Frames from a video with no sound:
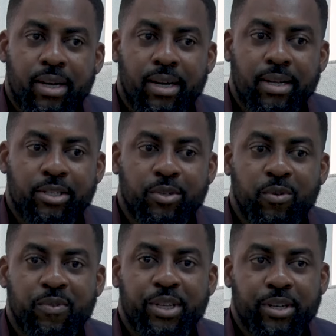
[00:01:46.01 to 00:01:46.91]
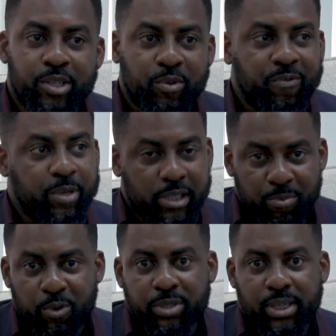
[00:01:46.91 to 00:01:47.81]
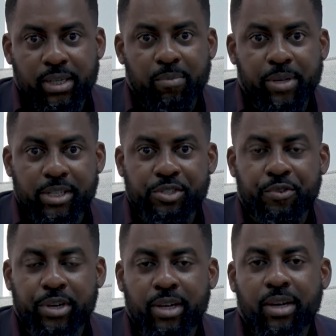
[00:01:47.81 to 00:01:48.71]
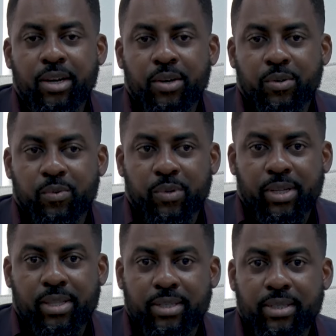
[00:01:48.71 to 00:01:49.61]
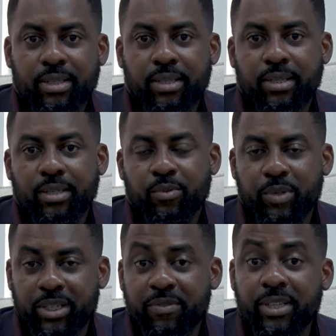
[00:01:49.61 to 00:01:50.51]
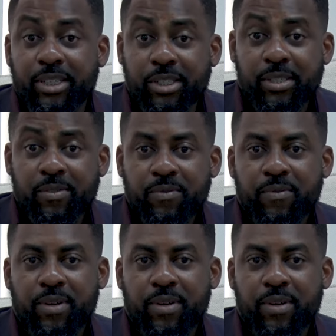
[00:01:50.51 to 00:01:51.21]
And over the years, we've been supporting the ministry with the We Lift initiative,